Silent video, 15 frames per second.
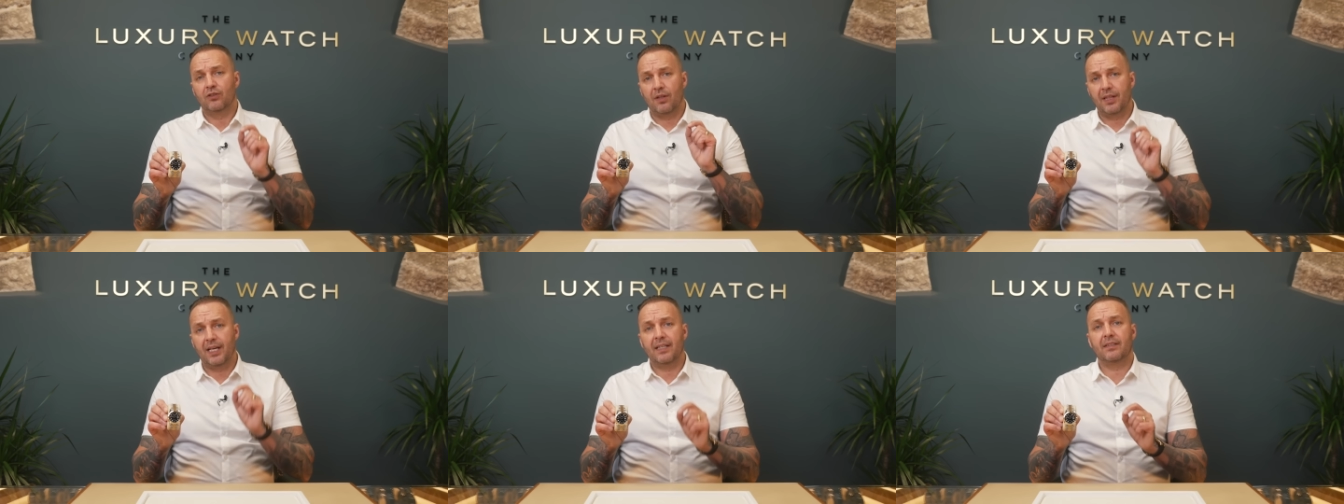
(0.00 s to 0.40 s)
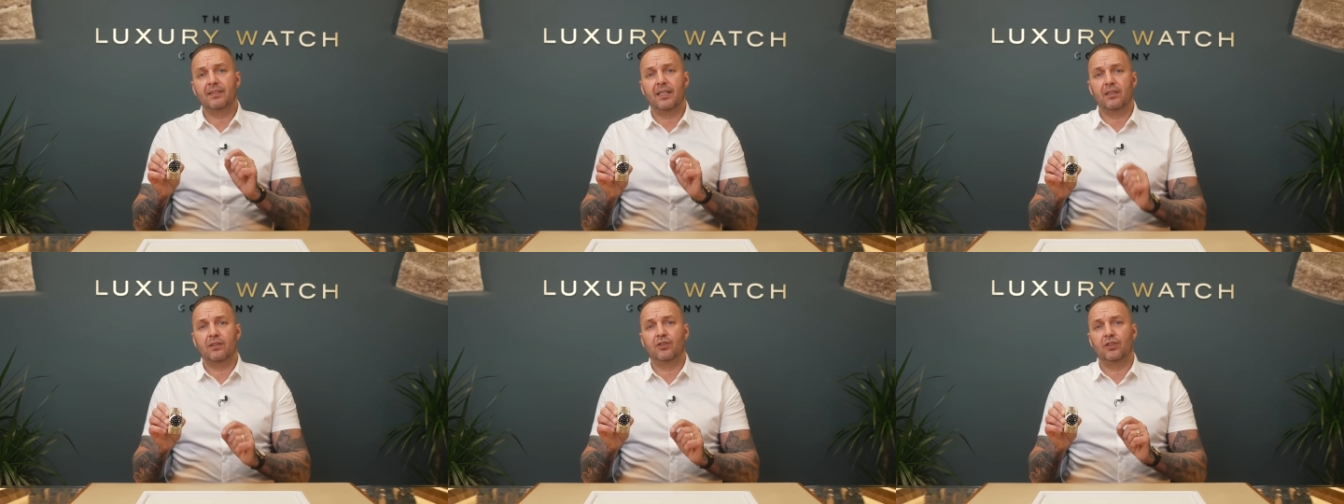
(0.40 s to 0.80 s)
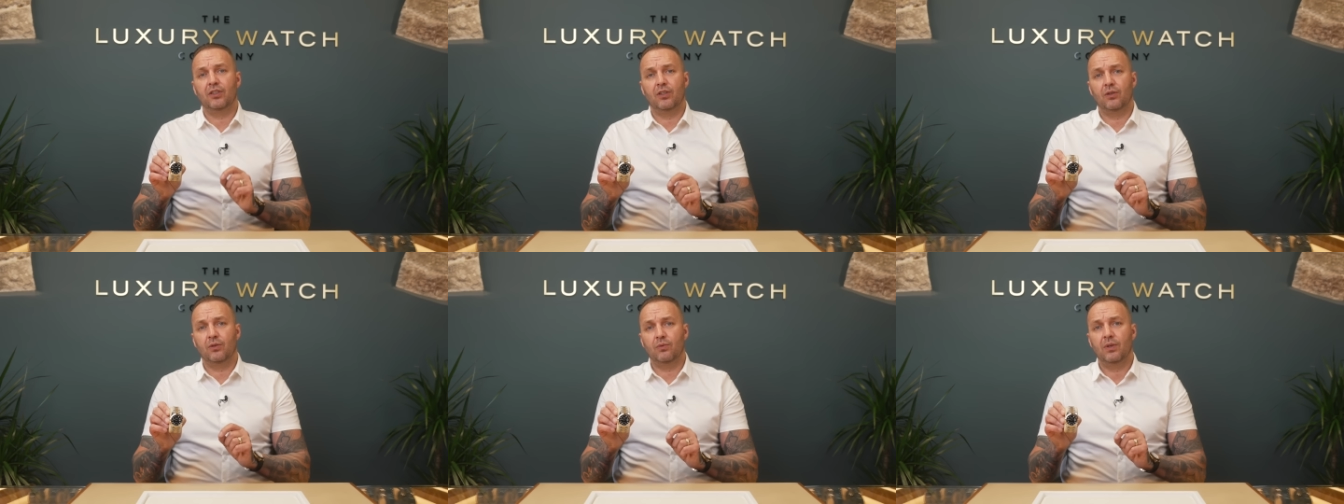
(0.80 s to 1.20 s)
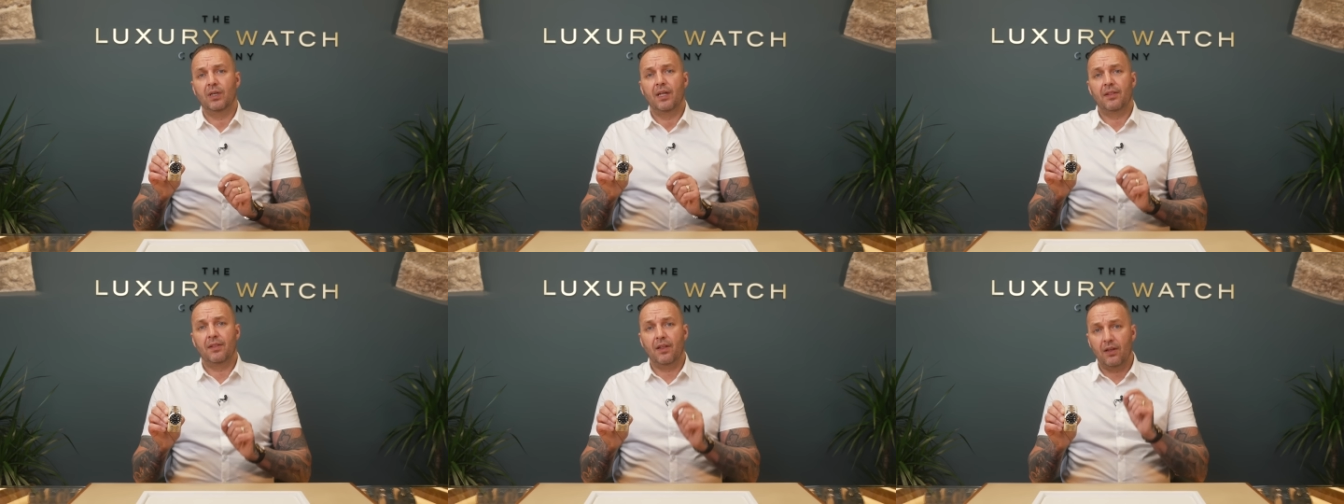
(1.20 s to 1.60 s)
So that tells you
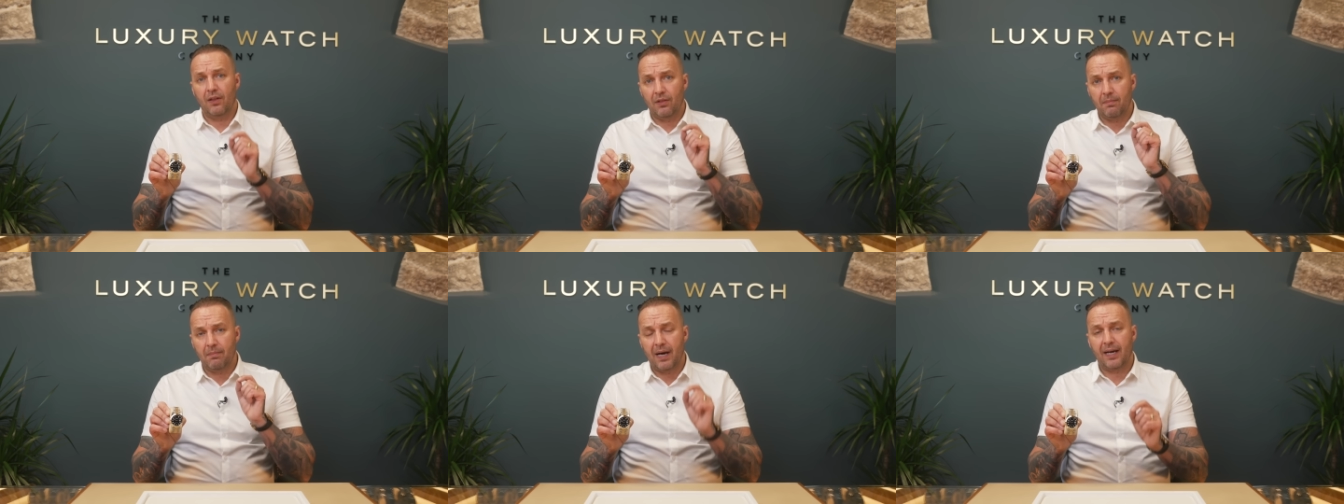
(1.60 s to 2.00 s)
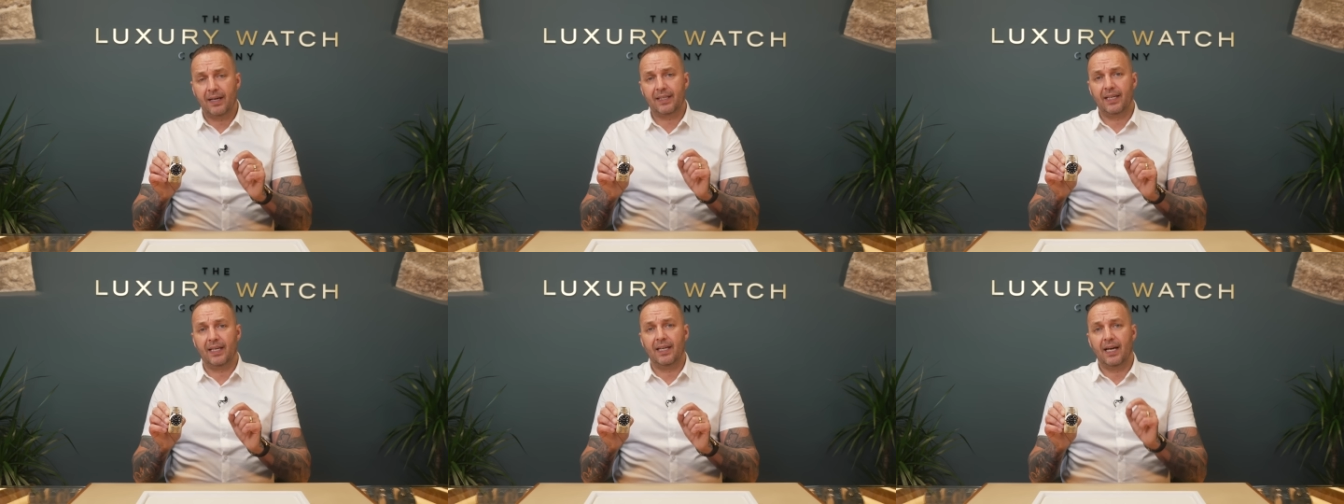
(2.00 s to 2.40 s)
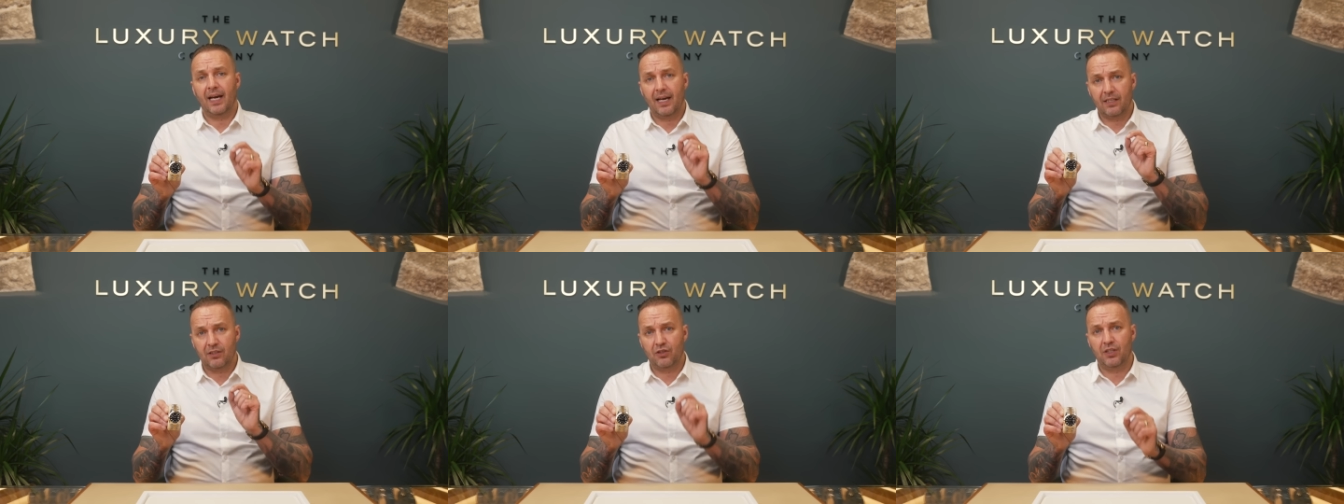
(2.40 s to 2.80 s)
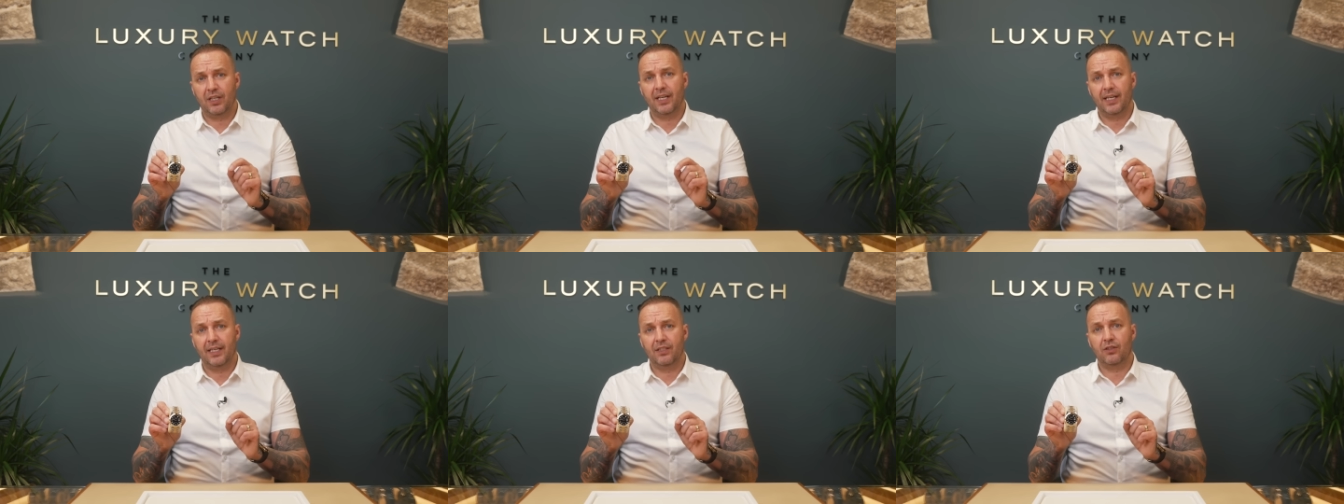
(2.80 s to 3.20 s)
that the market has
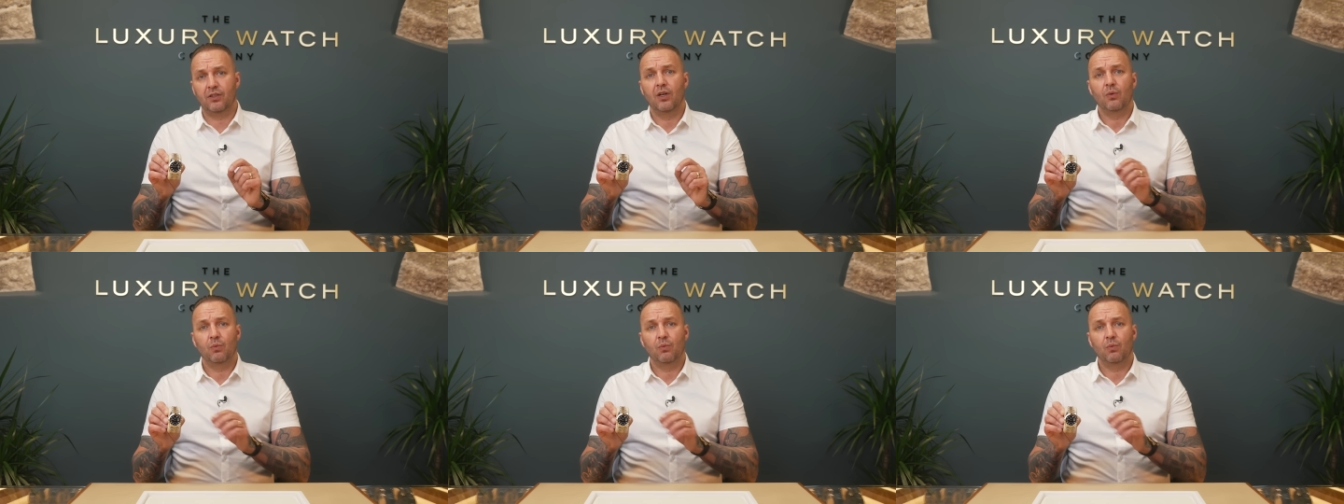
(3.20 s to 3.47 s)
changed